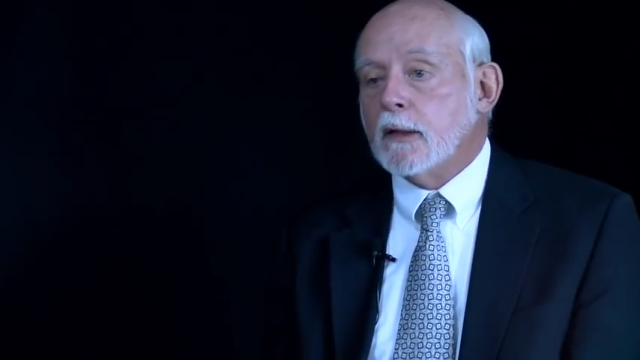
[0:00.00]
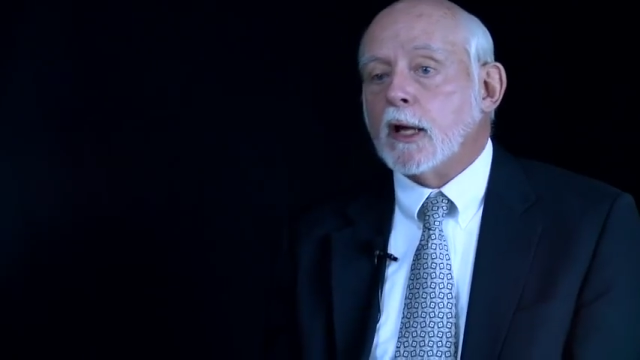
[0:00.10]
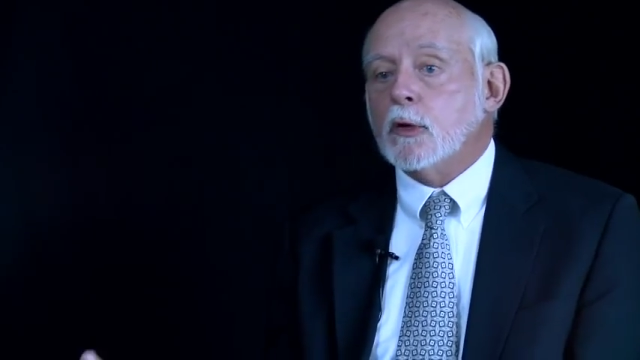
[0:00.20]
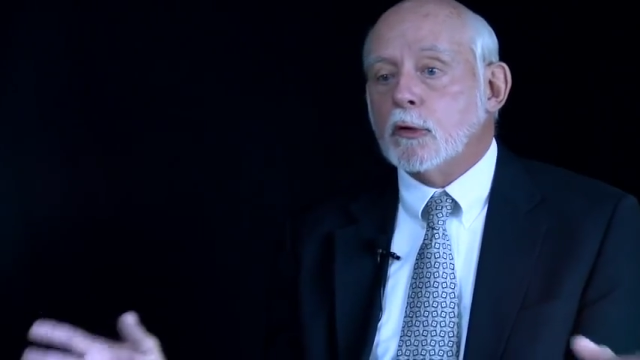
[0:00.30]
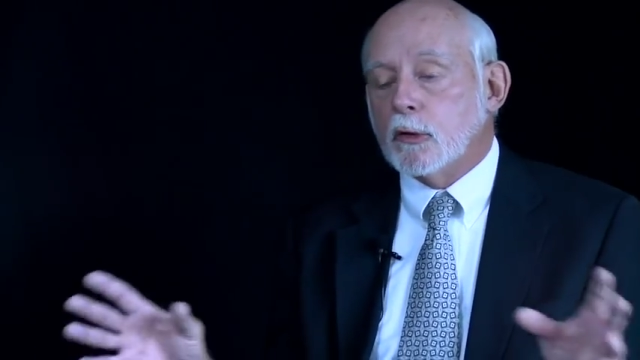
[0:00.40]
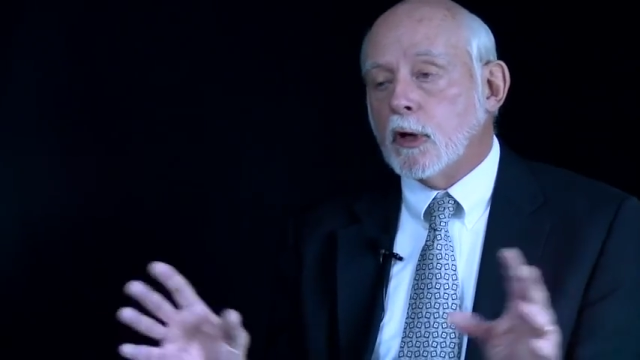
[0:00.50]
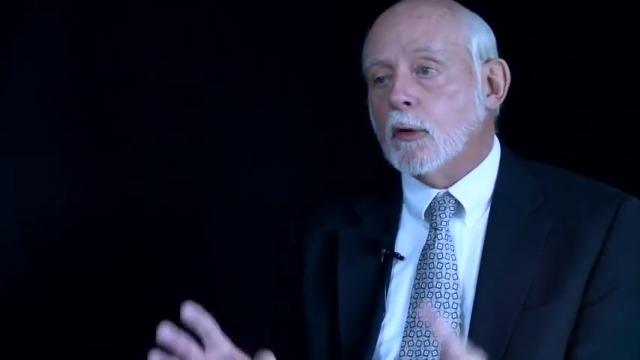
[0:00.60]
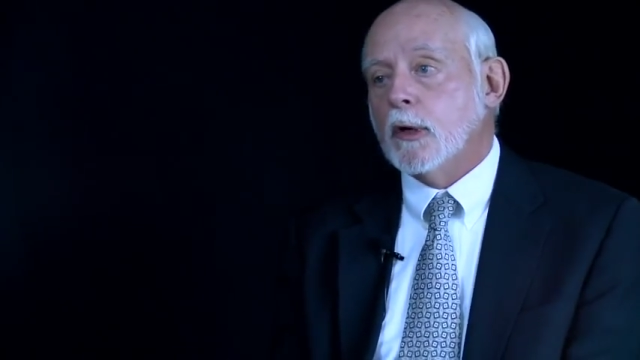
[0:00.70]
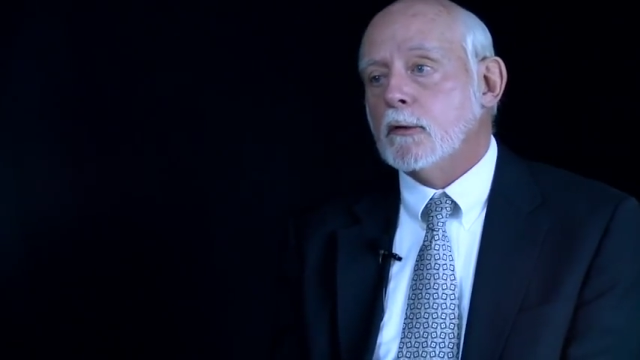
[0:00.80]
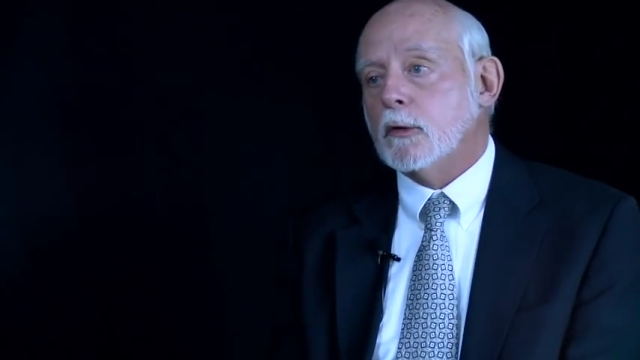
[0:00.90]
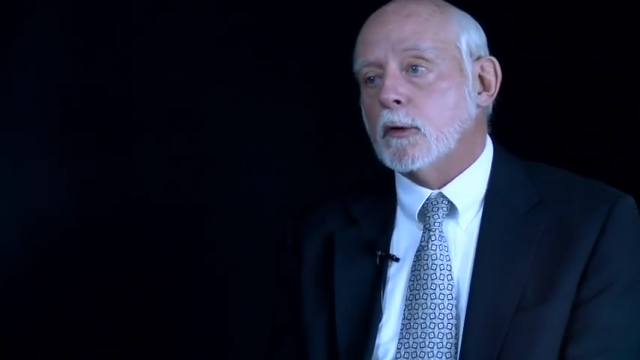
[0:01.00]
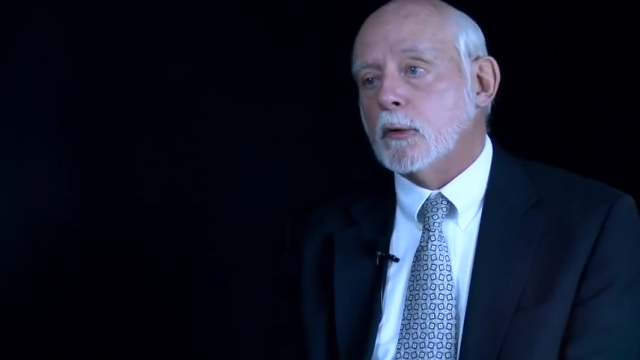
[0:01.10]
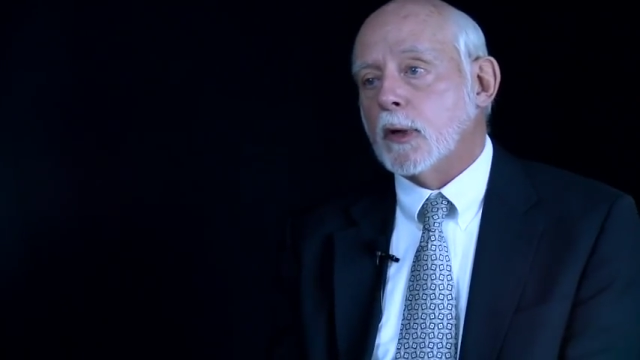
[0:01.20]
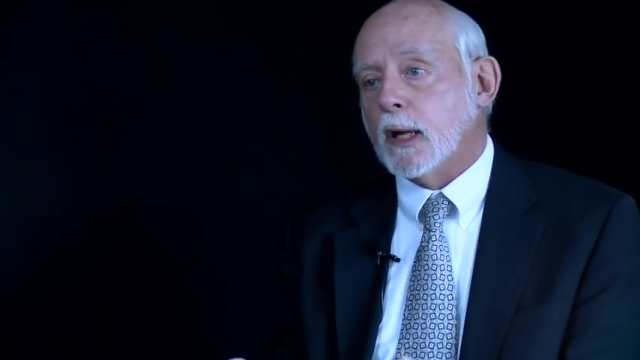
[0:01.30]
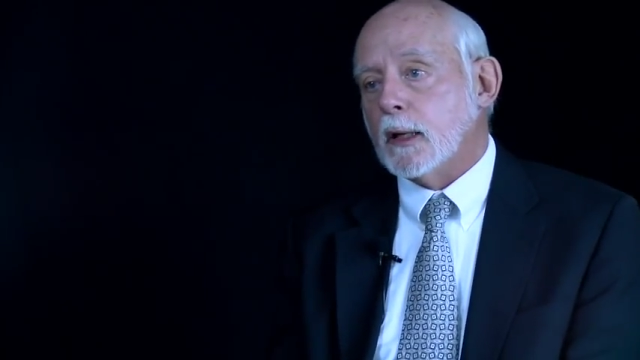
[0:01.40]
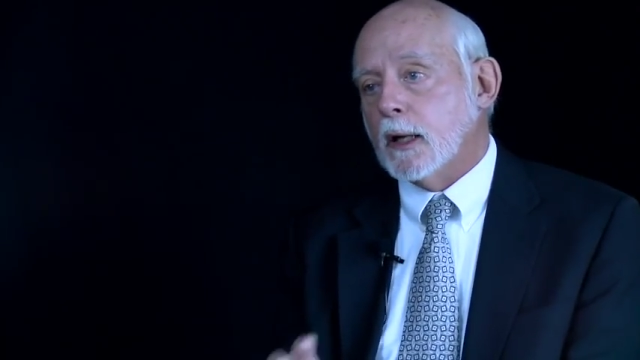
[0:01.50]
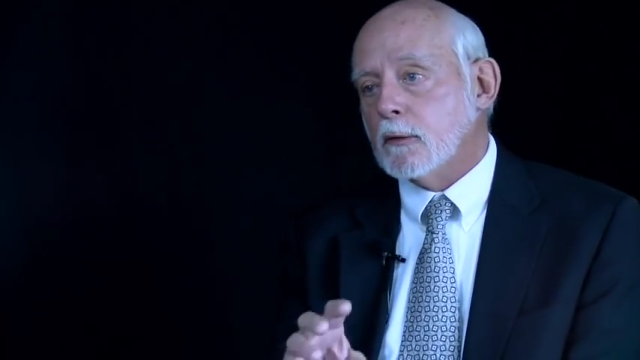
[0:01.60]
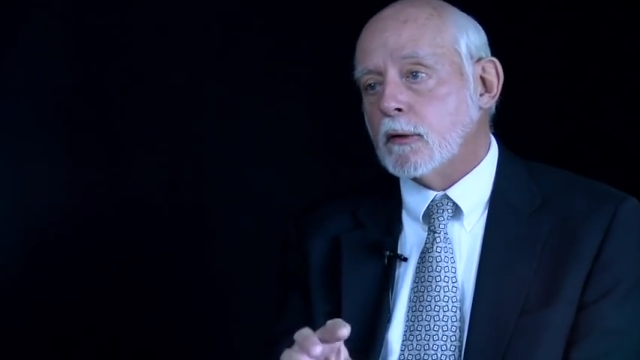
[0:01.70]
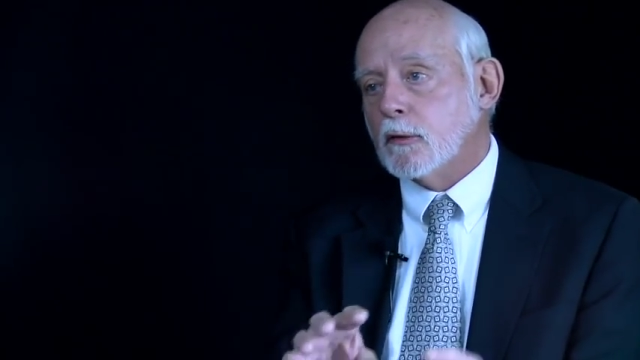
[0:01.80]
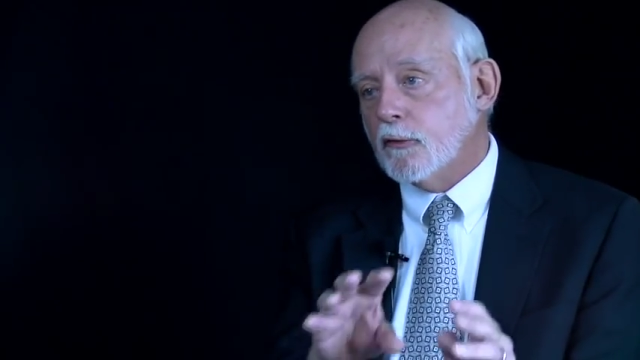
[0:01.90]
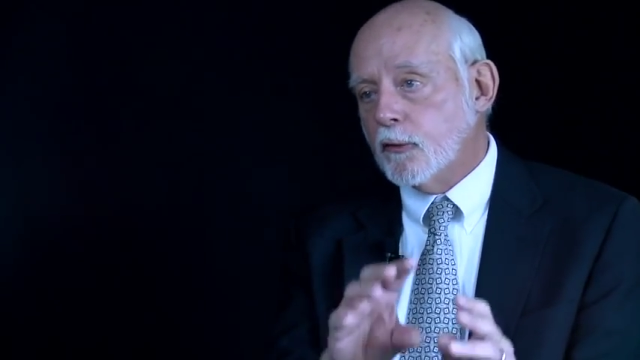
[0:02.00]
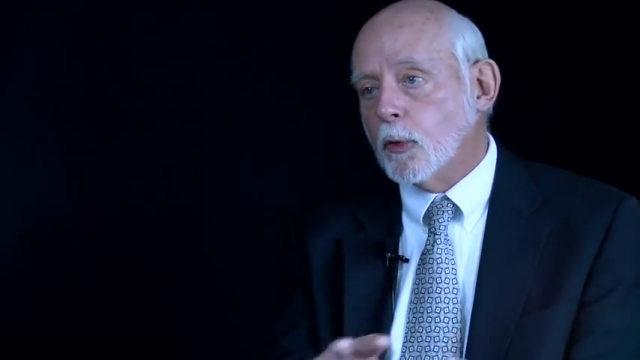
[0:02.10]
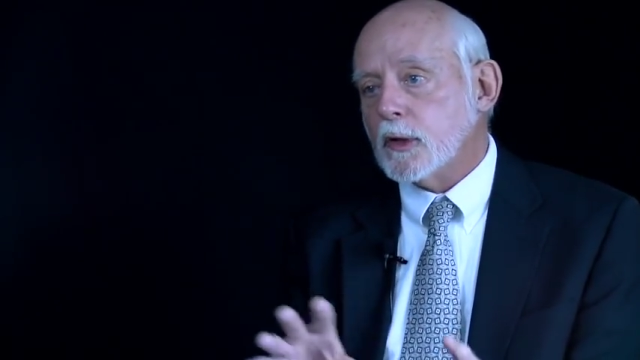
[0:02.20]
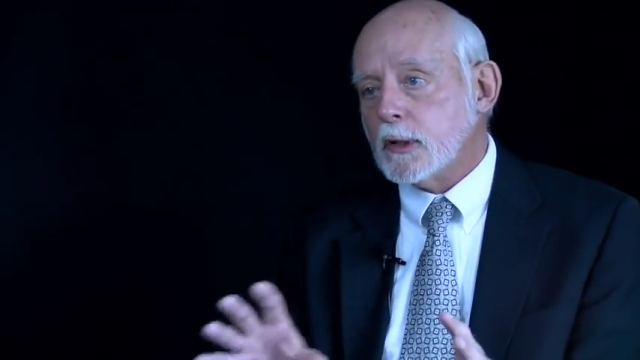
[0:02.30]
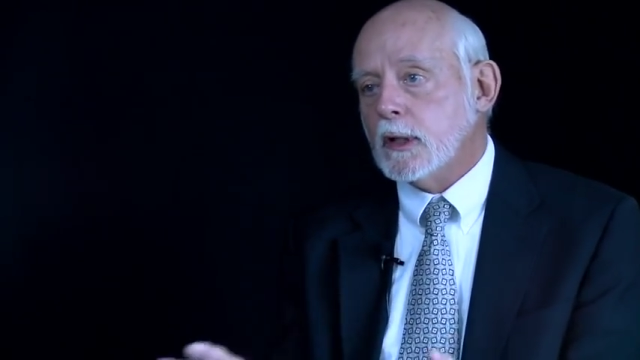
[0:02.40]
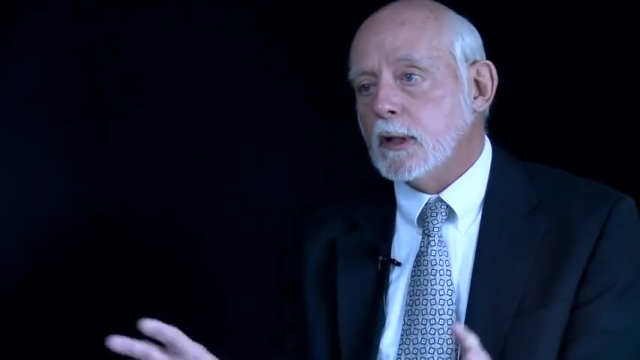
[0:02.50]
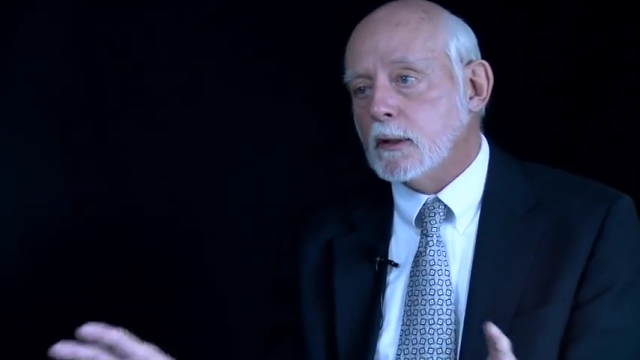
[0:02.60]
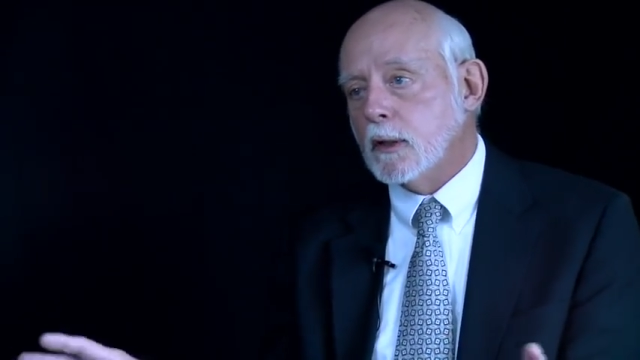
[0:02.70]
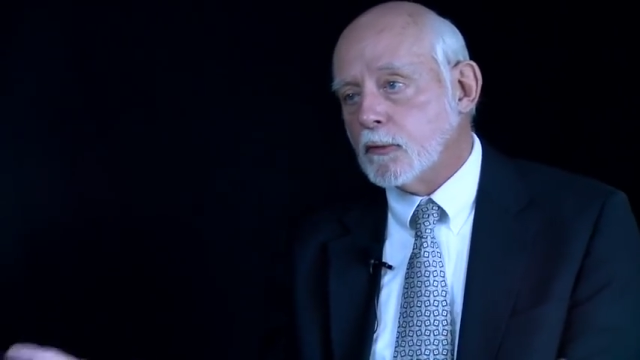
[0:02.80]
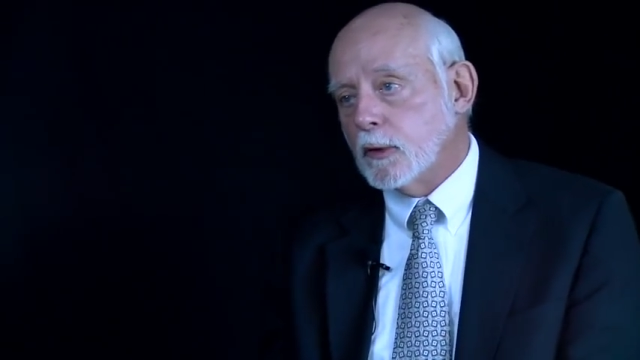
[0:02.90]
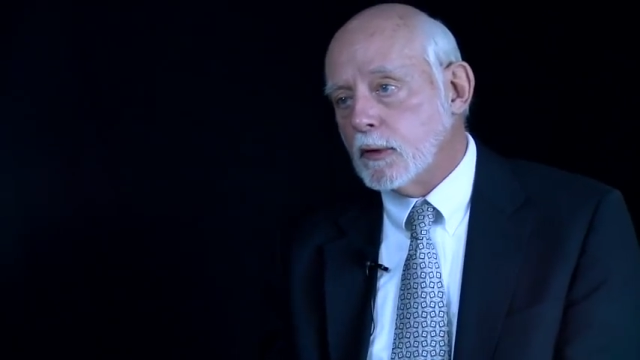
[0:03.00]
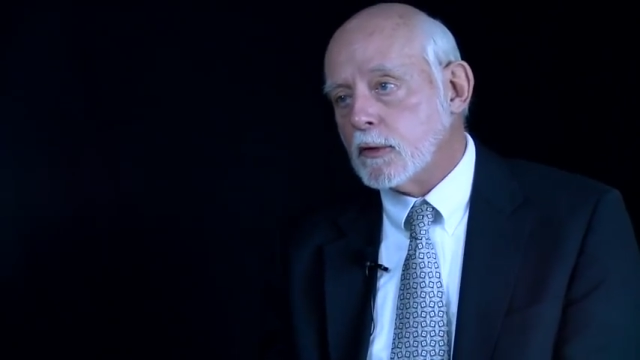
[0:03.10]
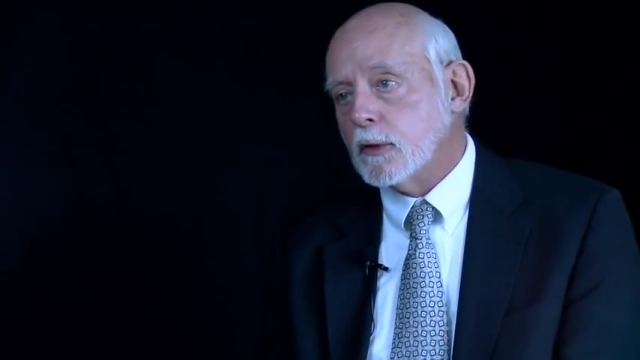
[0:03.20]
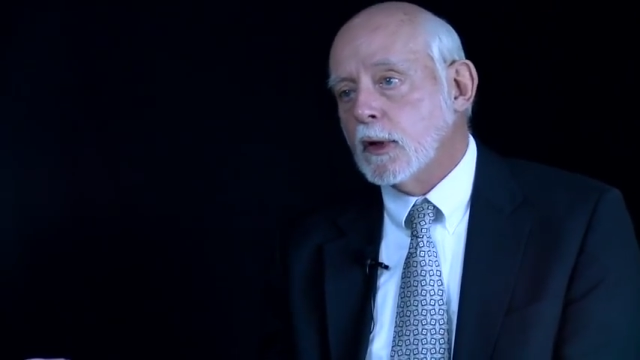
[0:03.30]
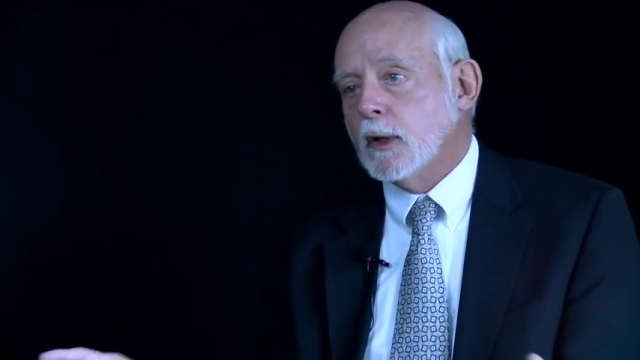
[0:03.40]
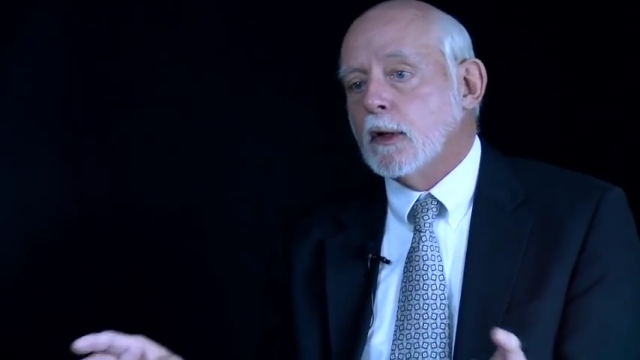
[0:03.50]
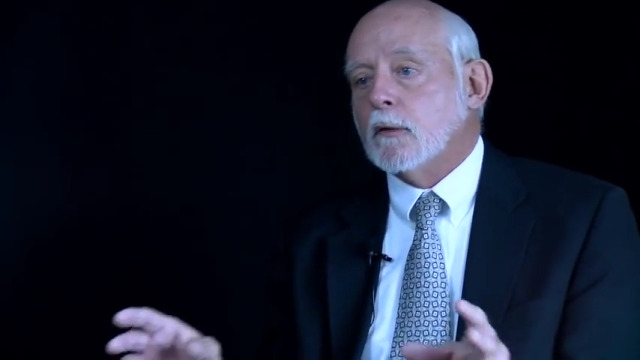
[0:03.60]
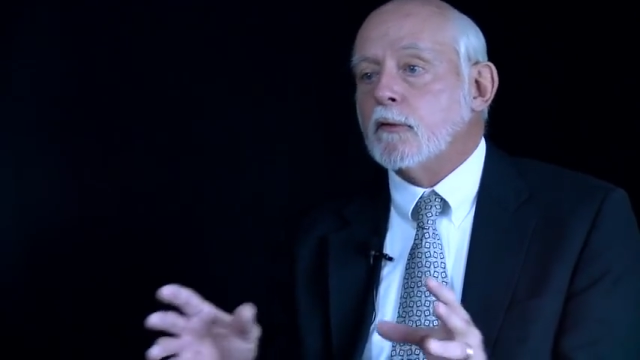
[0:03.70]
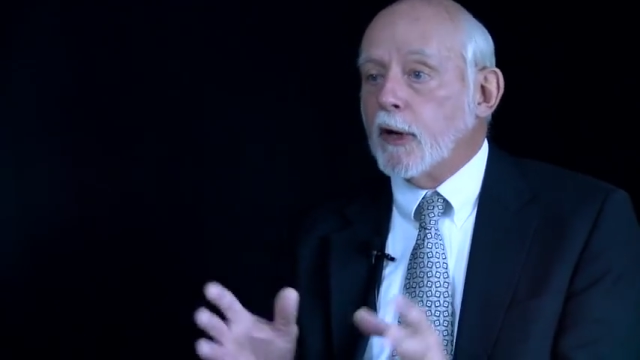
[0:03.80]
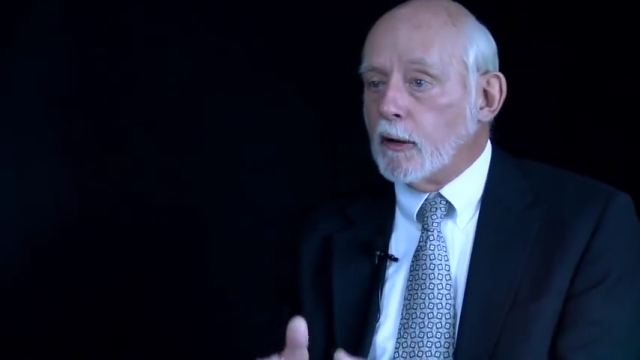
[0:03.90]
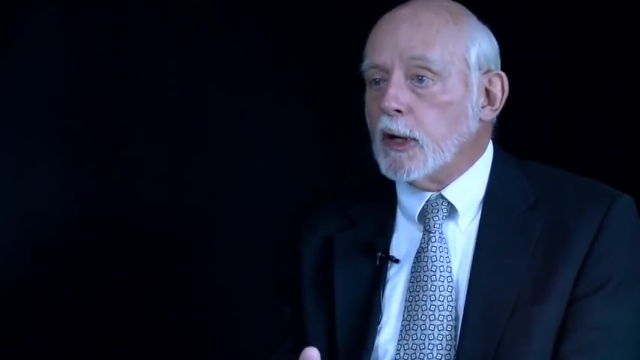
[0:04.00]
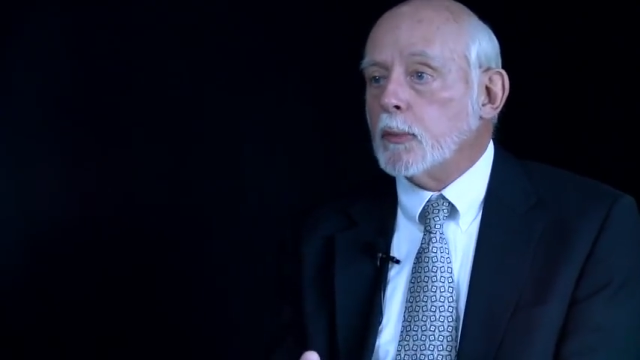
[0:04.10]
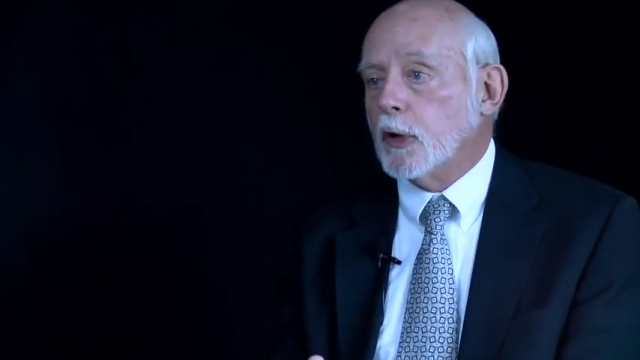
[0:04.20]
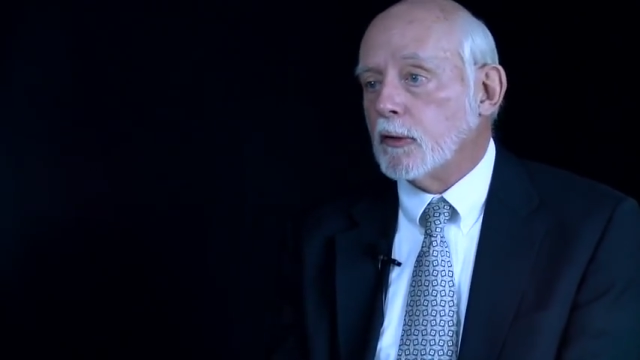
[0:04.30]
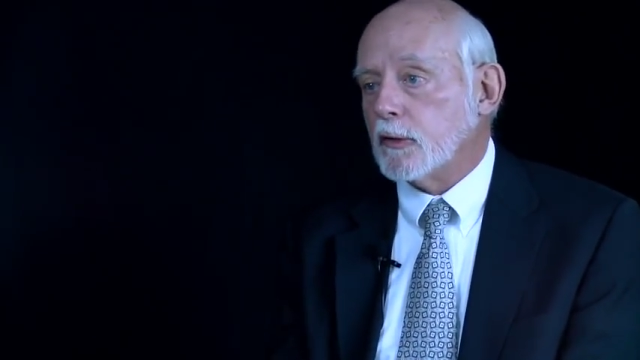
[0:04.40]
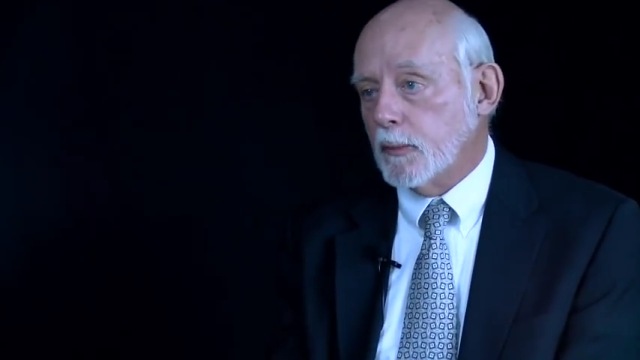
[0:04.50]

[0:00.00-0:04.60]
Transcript: that you could go into and enter 14 different variables